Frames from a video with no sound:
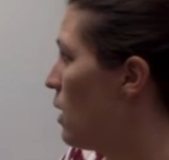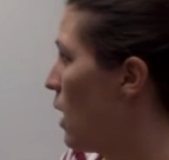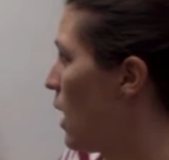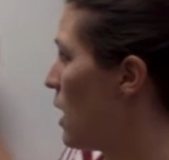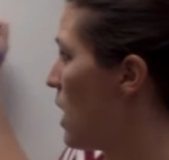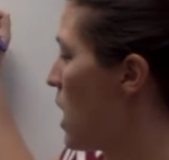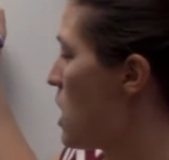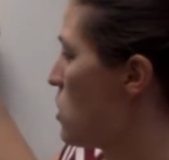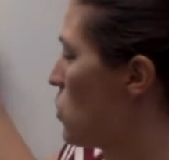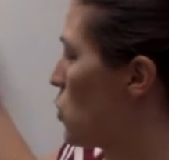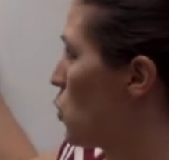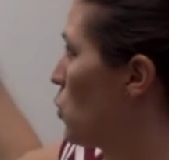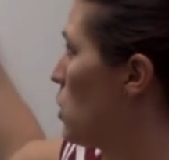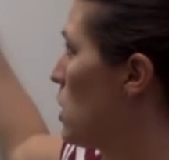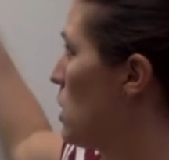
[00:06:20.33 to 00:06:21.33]
I ate
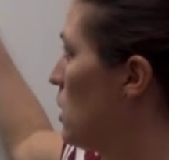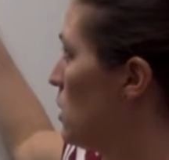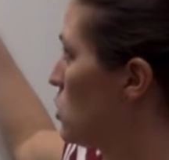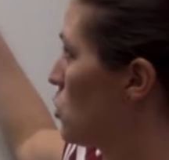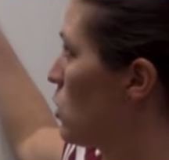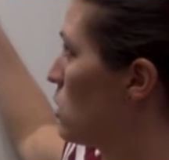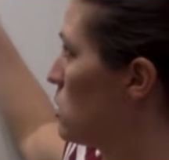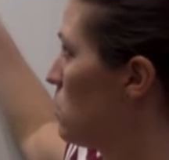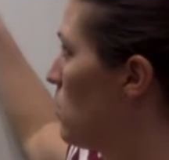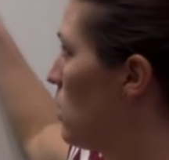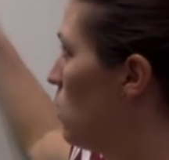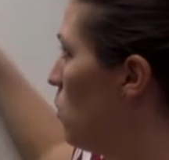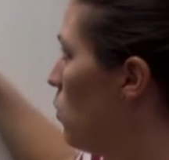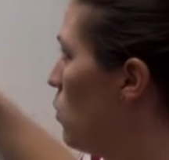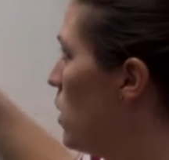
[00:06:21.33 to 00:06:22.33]
3. Let's cross them out.
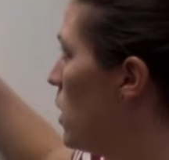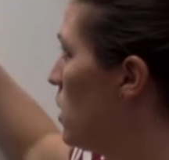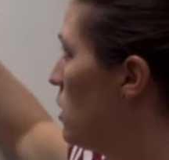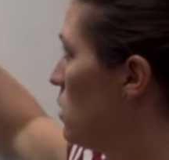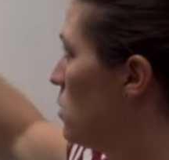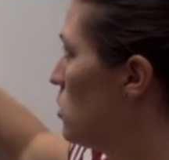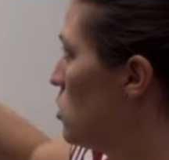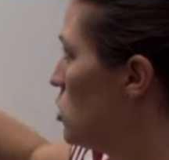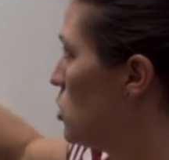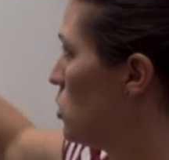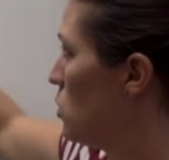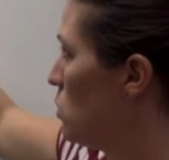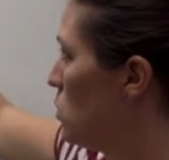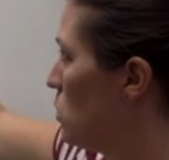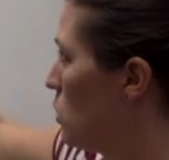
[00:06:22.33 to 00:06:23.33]
1,
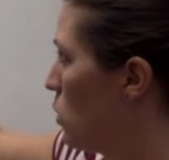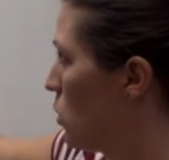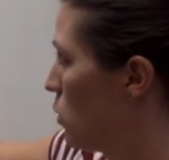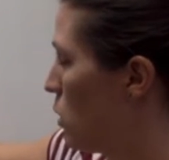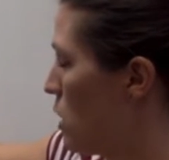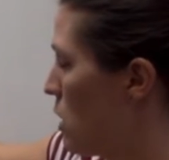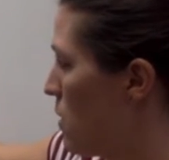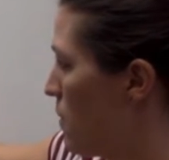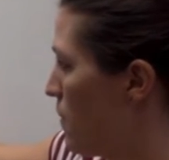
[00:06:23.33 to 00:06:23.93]
2, 3.